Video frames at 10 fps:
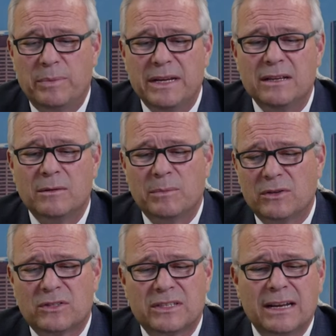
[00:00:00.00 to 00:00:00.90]

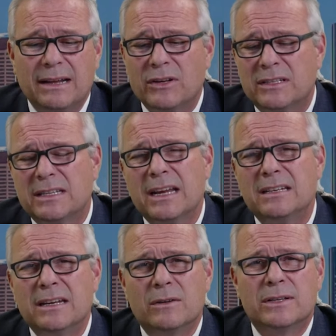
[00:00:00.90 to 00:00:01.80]
Bills C-11 and
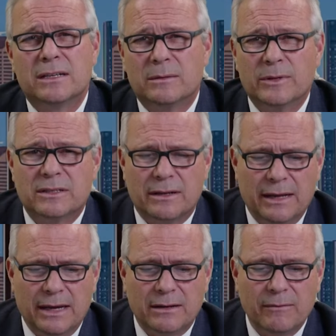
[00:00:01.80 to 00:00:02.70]
C-18 are testaments to that.